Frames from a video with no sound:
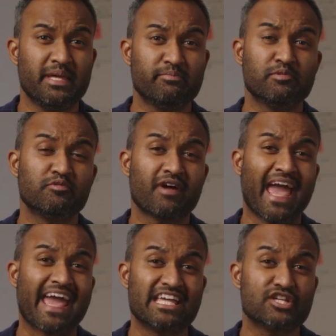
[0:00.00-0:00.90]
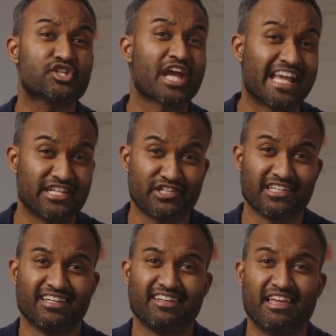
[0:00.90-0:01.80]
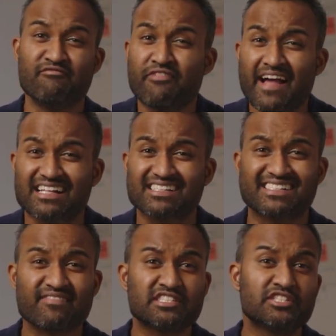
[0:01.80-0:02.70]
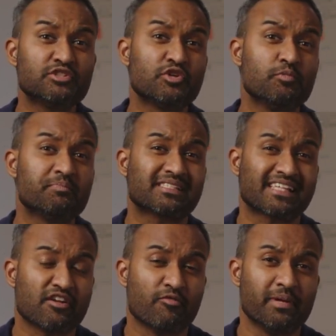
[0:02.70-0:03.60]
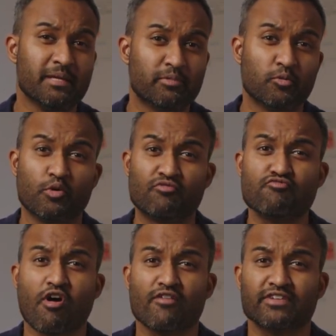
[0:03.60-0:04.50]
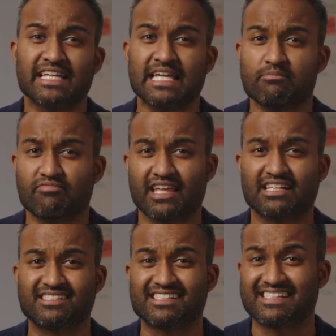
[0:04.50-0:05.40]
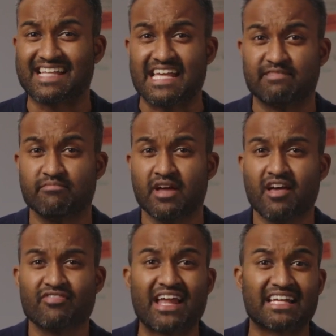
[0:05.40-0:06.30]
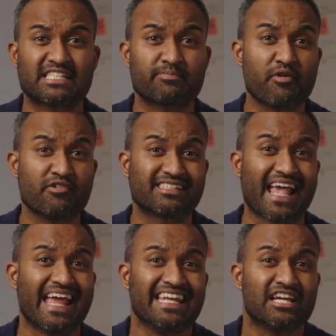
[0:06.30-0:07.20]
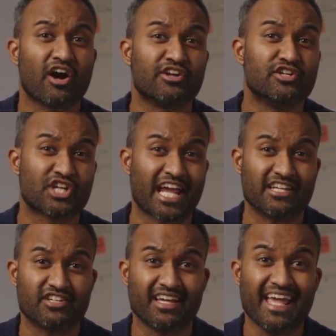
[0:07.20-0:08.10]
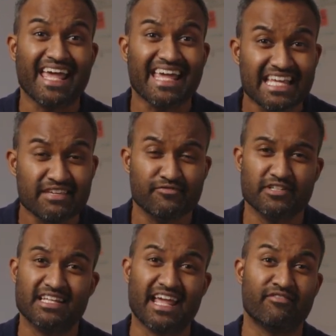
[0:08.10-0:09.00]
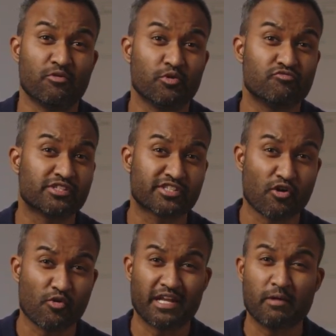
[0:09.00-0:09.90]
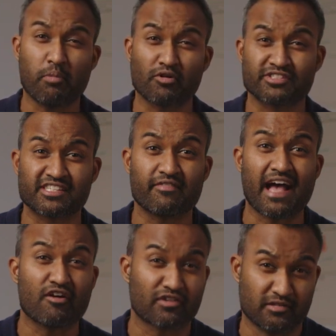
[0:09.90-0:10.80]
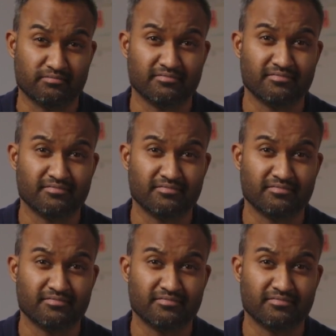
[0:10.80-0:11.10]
People hate change. In fact, 72% of people would rather keep things the same than experience any kind of change, even if it would result in a positive outcome.